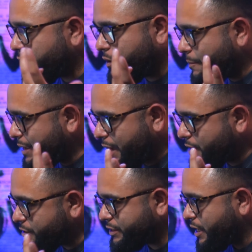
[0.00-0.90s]
I mean, I
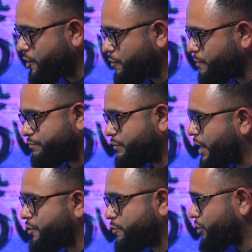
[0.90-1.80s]
understand you
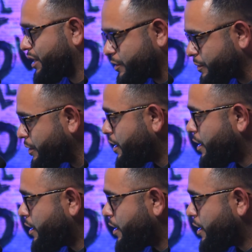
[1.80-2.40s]
got to do what you got to do,